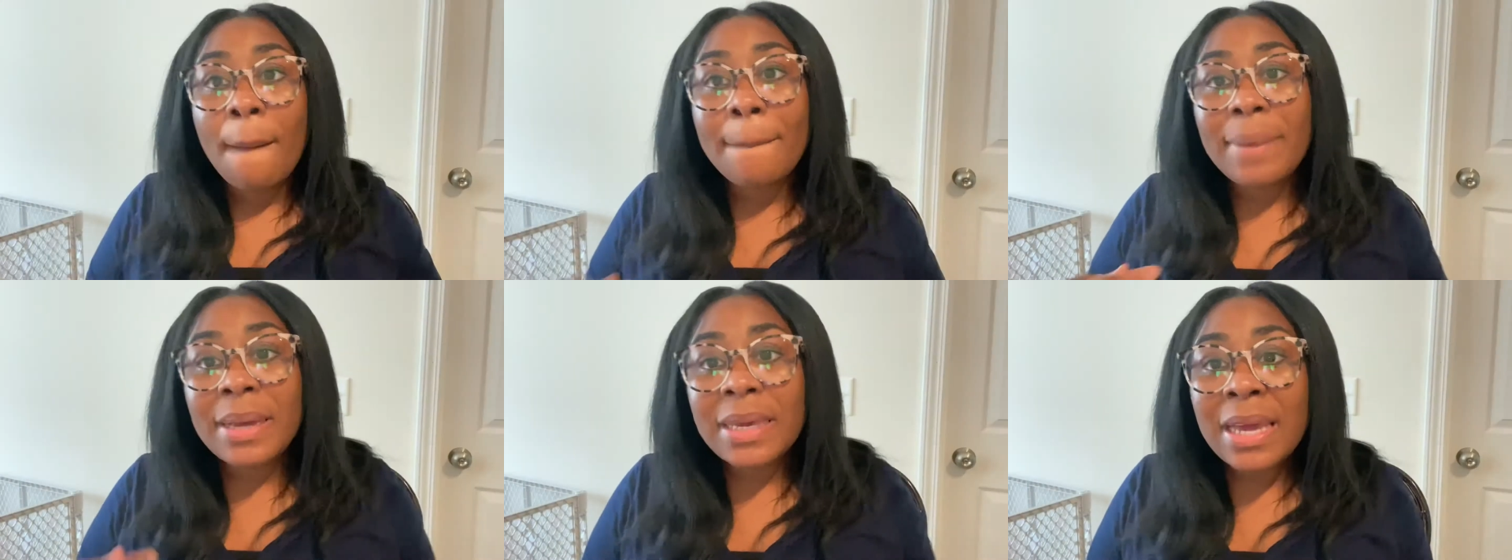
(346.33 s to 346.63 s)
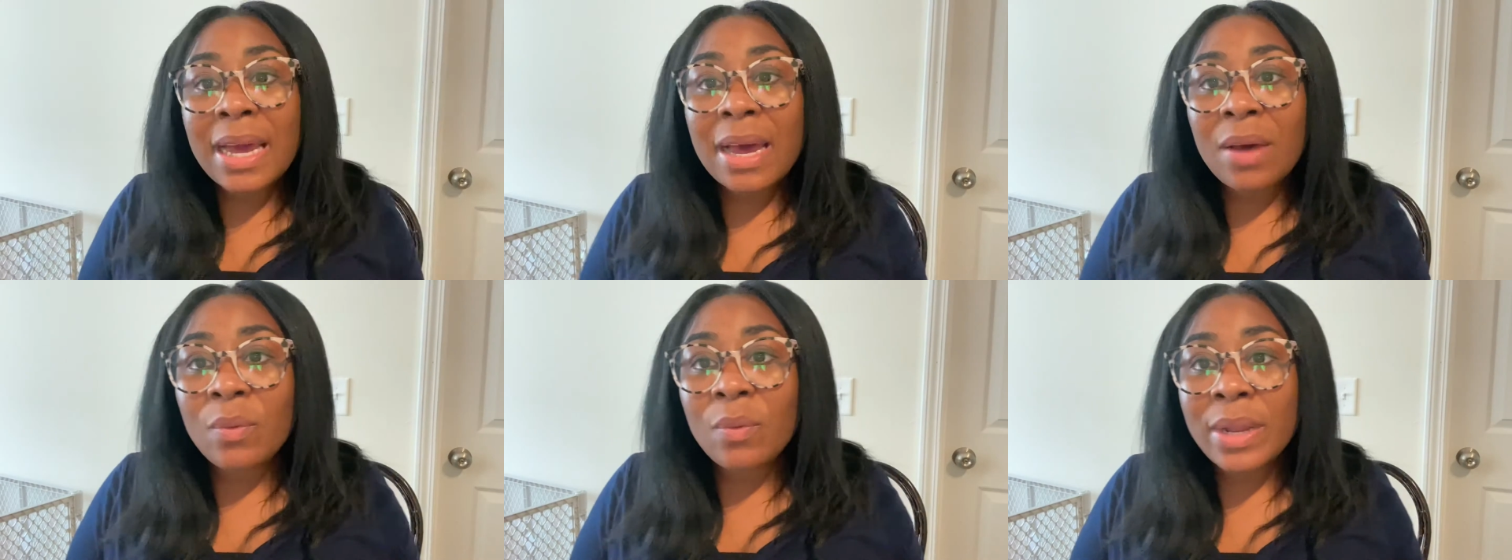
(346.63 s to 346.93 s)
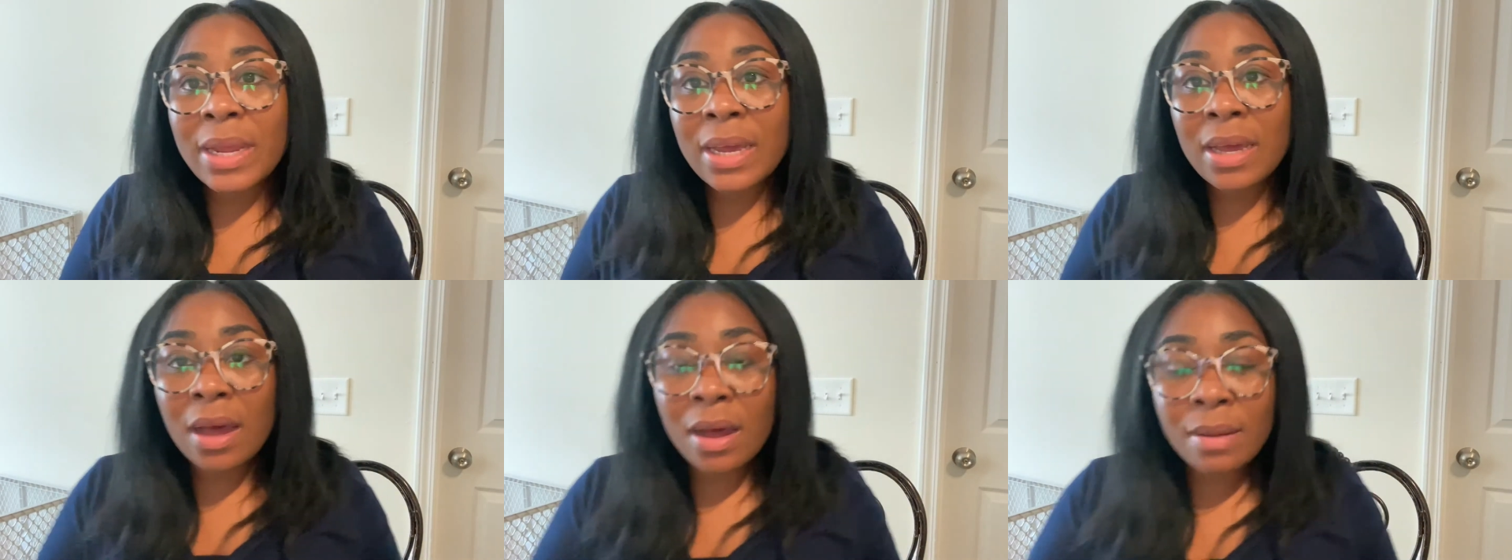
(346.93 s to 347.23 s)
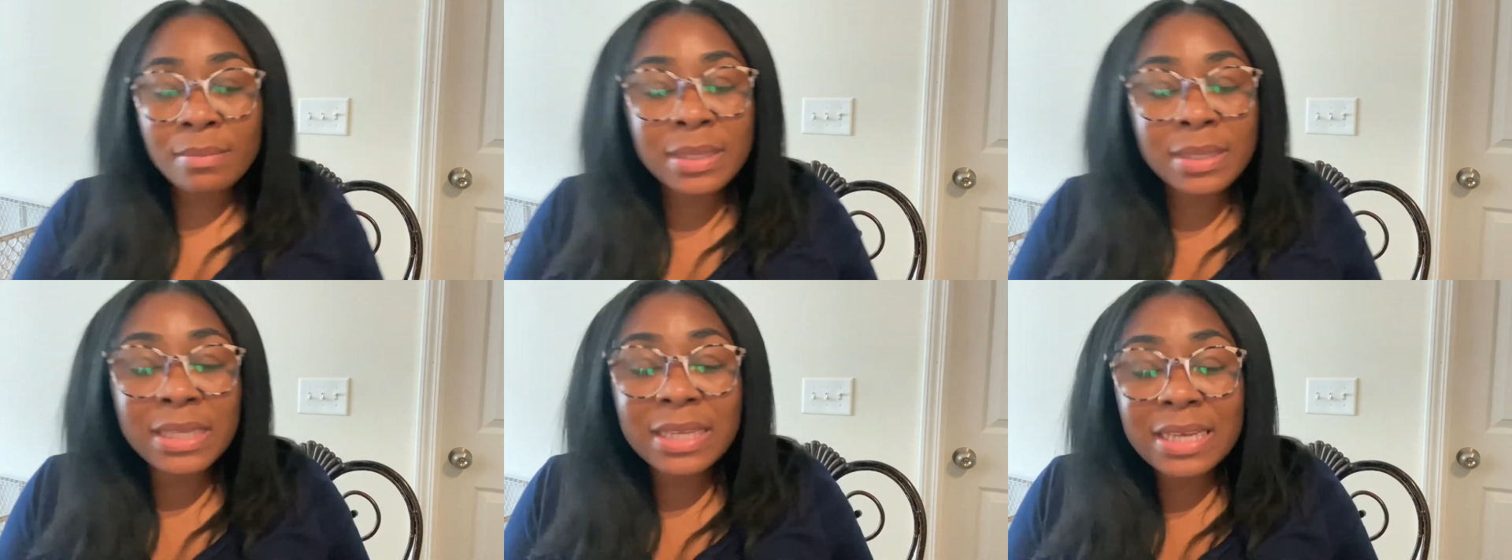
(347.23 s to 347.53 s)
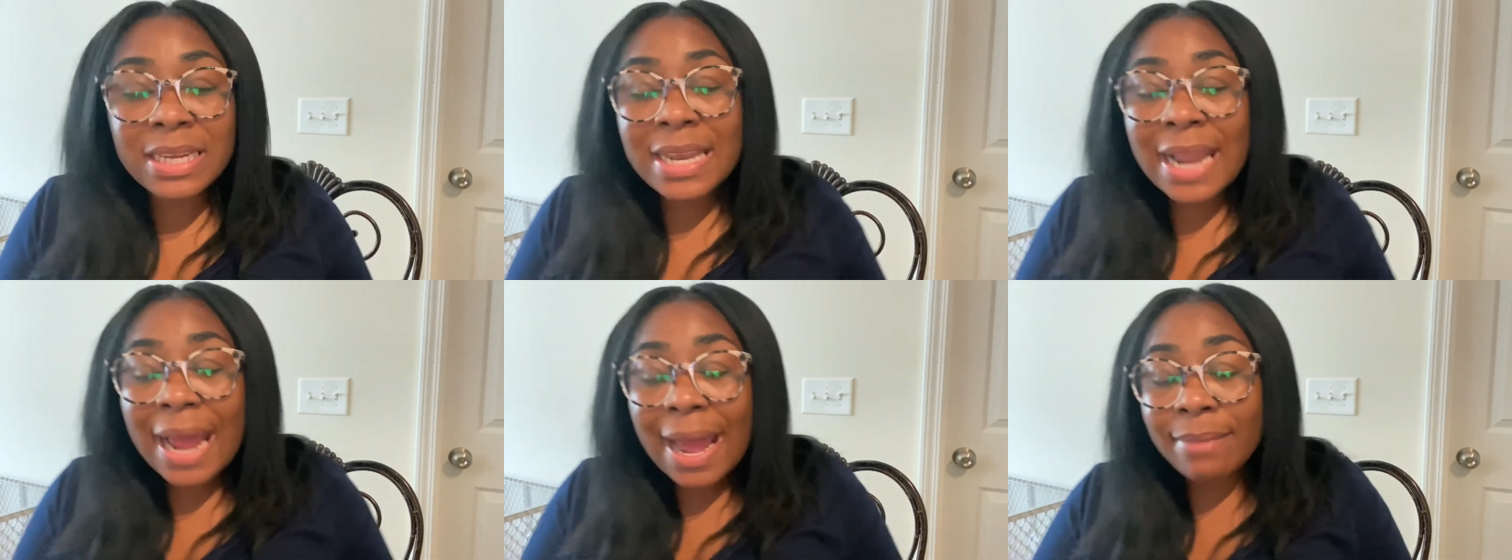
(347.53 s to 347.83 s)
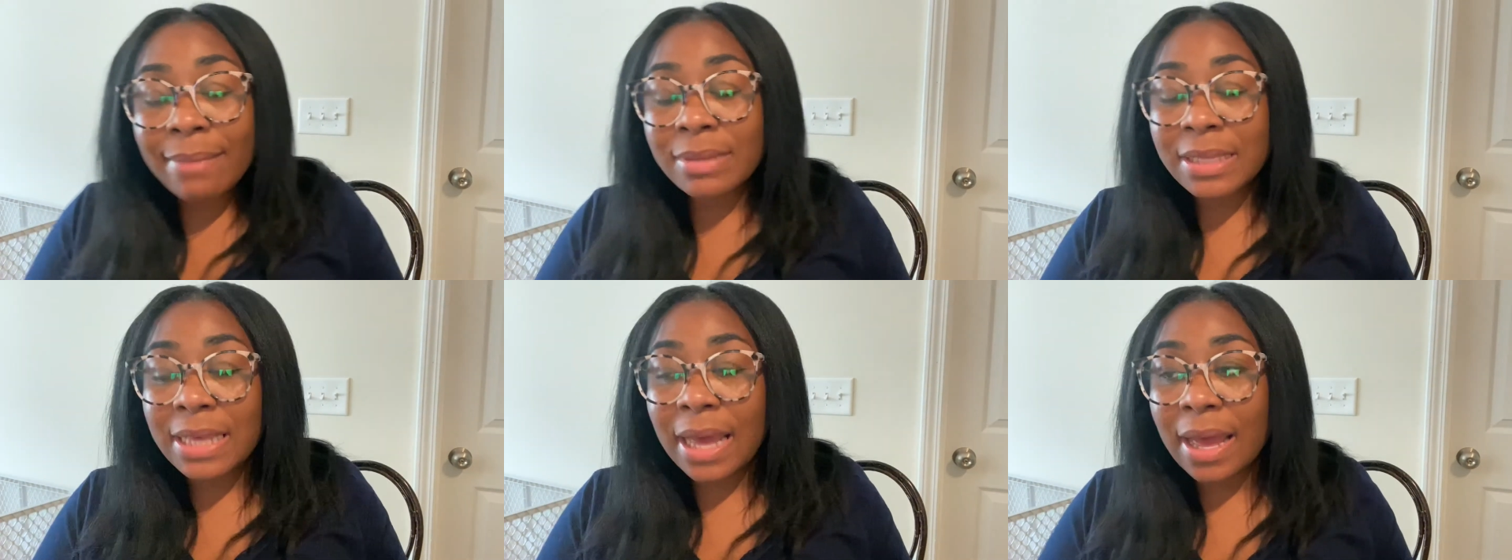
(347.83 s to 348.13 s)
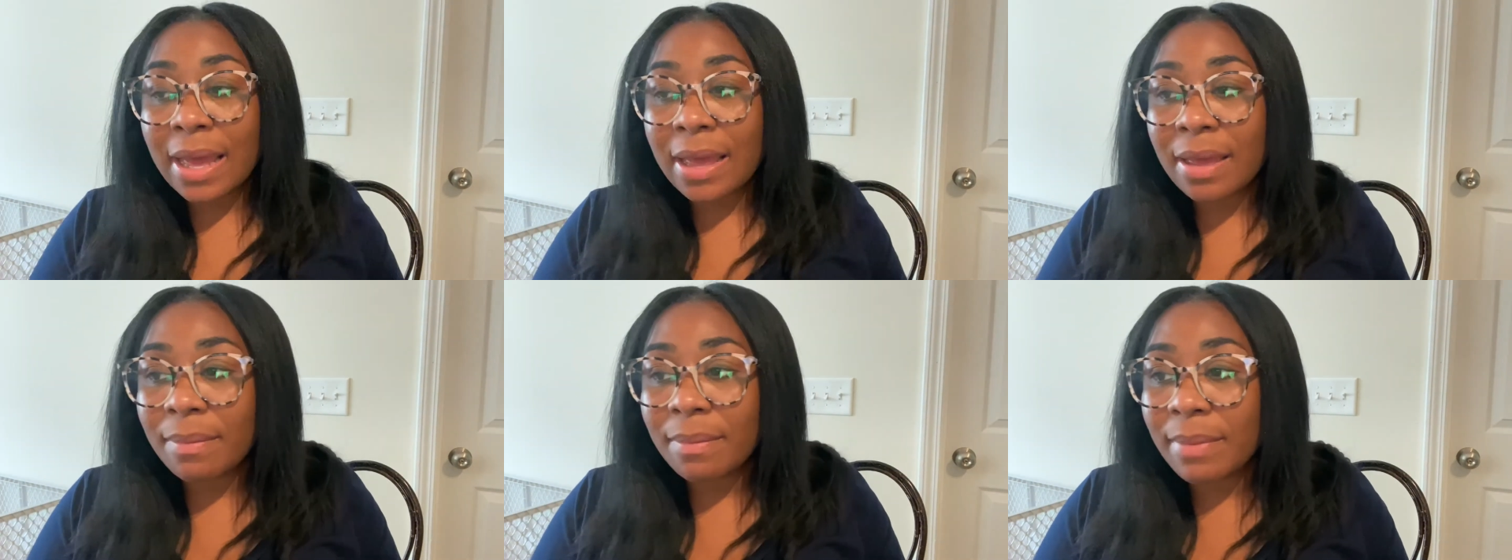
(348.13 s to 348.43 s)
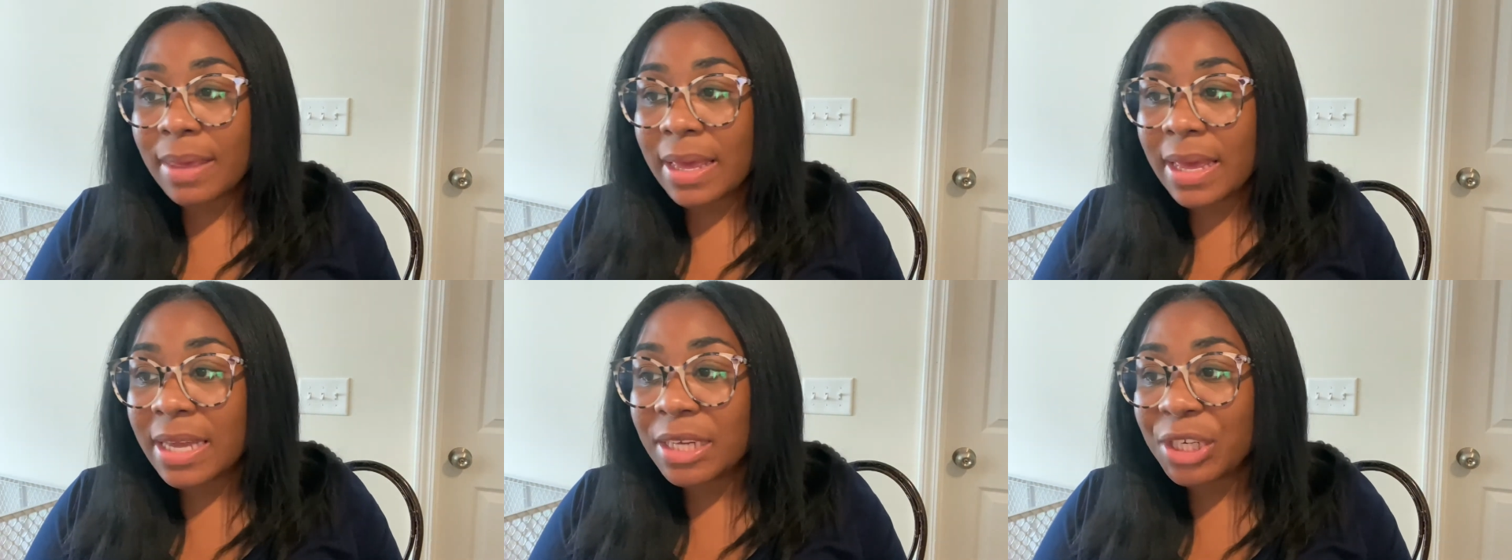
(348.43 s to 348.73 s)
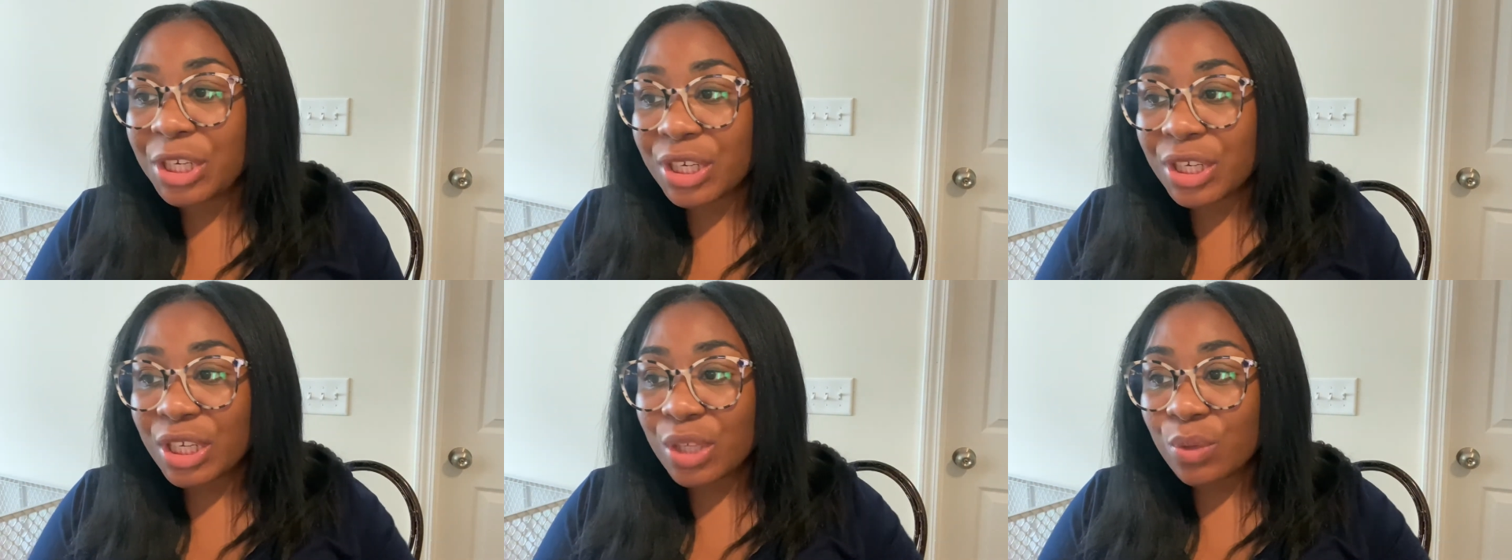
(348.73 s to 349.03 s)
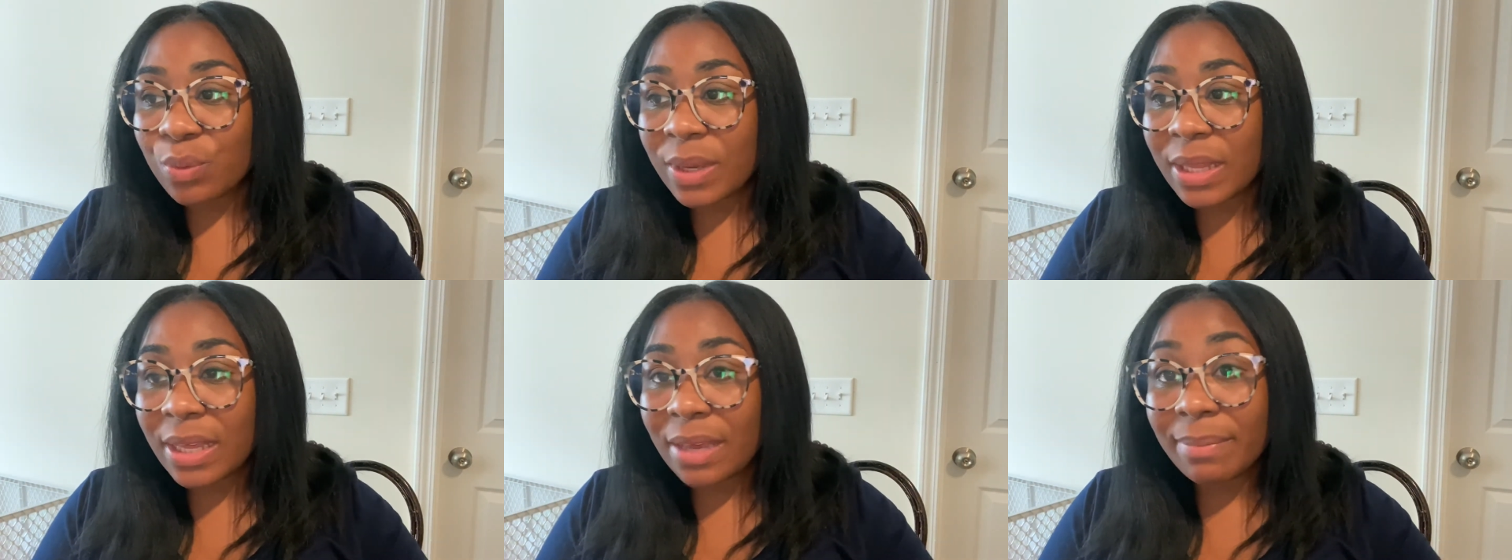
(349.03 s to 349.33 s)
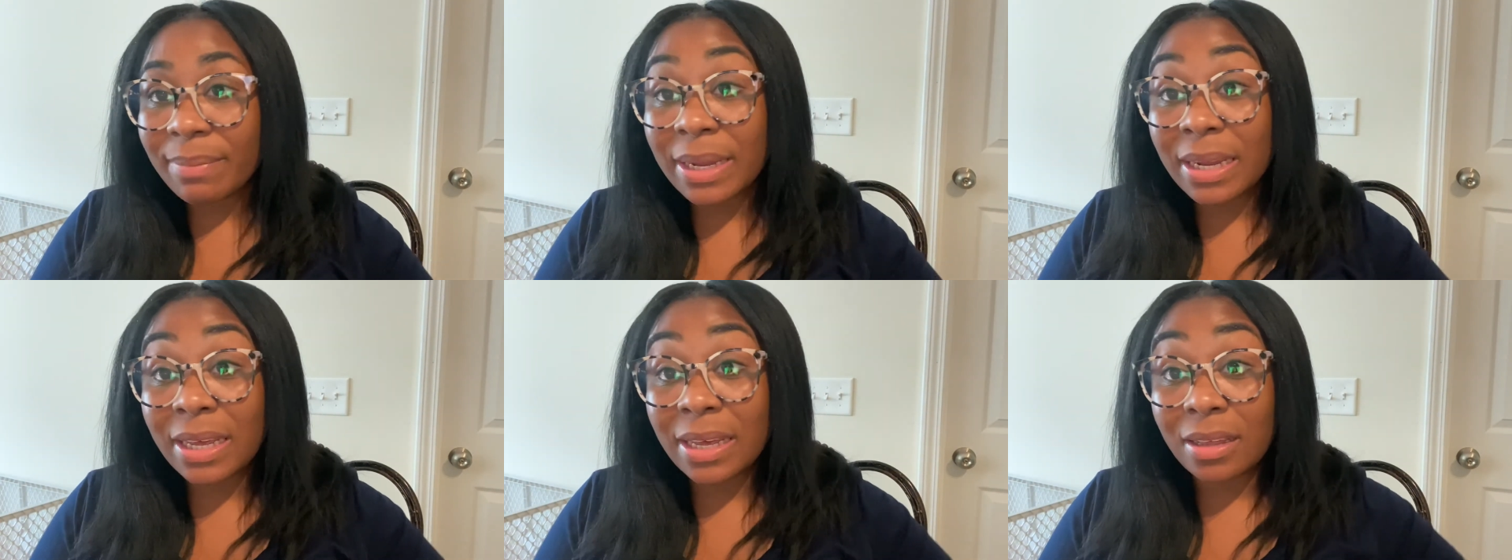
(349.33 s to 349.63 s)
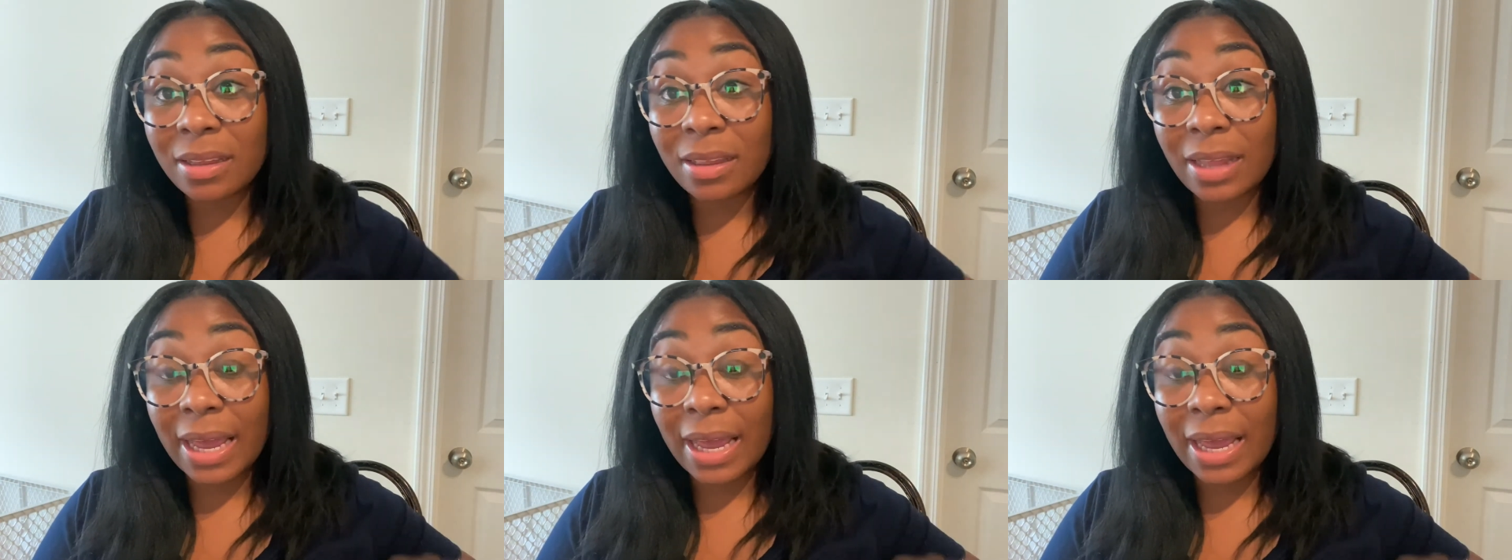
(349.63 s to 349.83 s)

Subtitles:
But yeah, when it comes to nap time, it's just really been it.